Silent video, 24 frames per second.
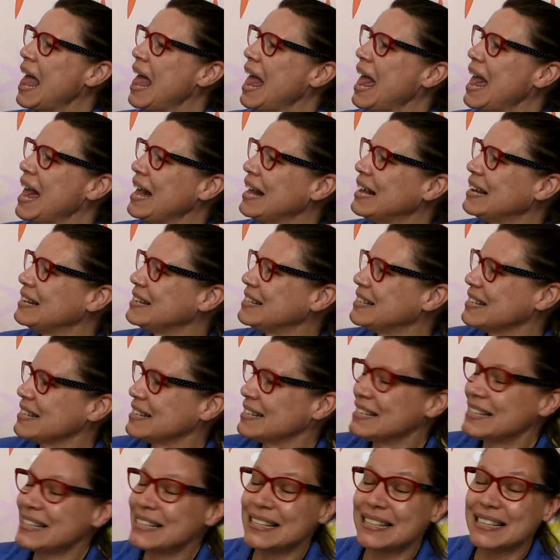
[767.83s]
And the
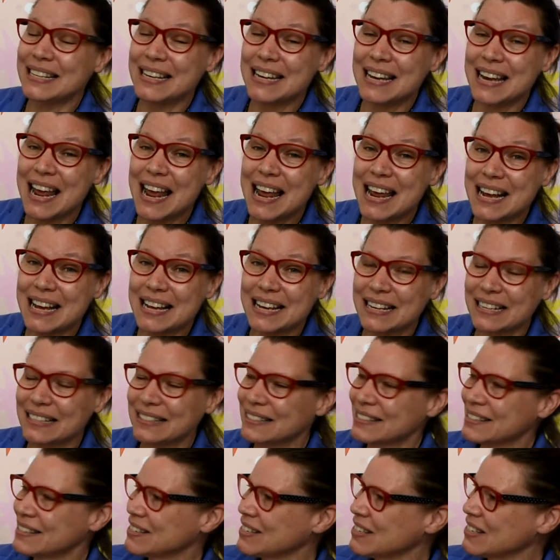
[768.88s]
snake
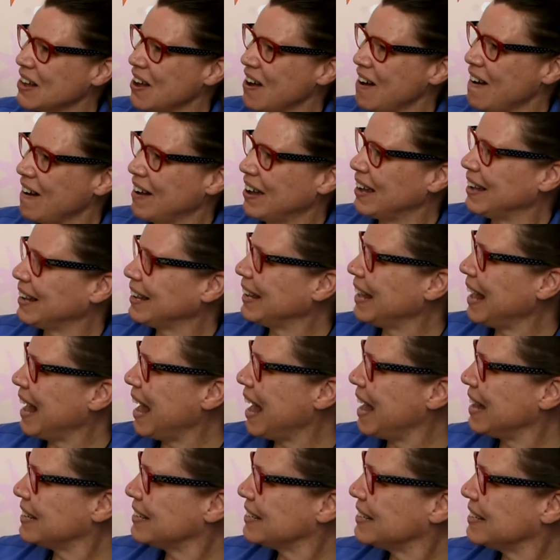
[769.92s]
saw a
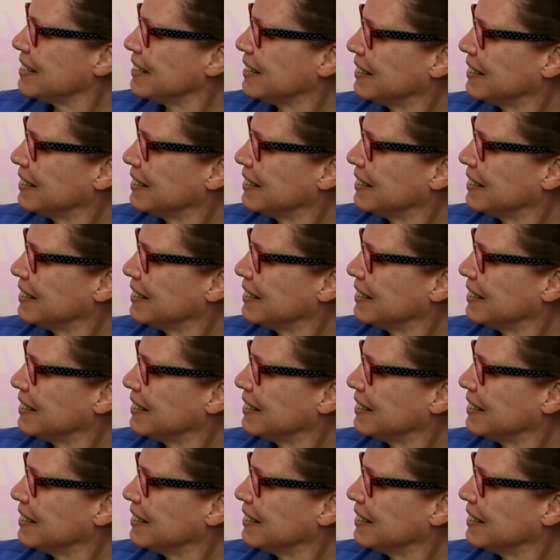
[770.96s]
cat.